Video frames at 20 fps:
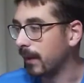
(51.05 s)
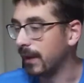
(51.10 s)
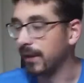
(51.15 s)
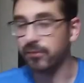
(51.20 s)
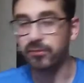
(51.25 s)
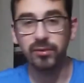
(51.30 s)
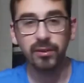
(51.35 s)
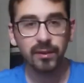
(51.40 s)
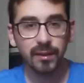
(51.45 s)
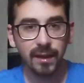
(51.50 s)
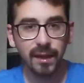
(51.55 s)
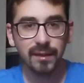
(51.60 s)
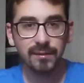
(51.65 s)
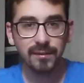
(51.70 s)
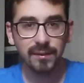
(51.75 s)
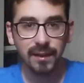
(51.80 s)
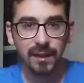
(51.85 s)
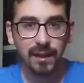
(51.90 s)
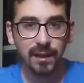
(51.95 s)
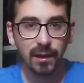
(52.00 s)
And it's really
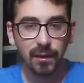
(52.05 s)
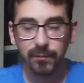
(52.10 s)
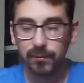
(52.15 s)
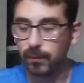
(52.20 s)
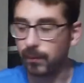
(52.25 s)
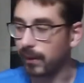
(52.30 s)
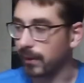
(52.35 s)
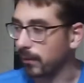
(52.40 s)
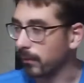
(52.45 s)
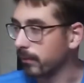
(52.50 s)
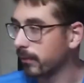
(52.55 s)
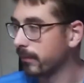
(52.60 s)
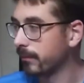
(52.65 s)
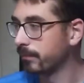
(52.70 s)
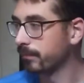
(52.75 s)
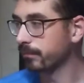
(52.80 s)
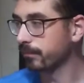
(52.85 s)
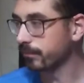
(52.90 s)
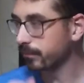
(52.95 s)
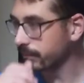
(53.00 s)
easy to get overwhelmed.
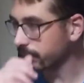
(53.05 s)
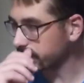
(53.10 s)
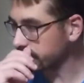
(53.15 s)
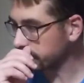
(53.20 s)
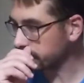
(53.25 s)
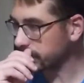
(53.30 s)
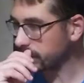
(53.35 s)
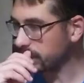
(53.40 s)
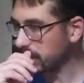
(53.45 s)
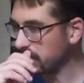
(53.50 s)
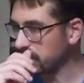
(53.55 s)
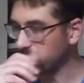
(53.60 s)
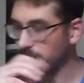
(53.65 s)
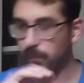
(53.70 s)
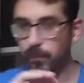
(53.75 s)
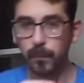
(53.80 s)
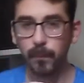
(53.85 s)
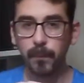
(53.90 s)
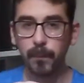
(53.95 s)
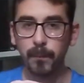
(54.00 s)

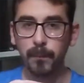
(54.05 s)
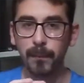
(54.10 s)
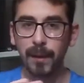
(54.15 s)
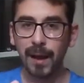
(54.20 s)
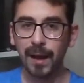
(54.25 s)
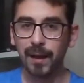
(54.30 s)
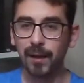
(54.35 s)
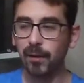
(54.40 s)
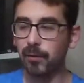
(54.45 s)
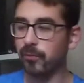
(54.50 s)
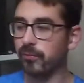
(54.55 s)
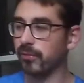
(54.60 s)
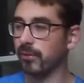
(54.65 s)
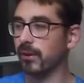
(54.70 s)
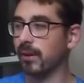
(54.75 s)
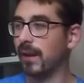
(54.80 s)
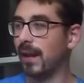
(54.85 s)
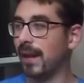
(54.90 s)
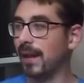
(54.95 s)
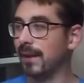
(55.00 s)
So my goal
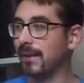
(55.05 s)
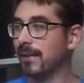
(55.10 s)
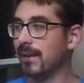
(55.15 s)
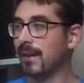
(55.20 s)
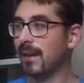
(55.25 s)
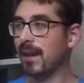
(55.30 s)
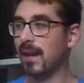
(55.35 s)
for today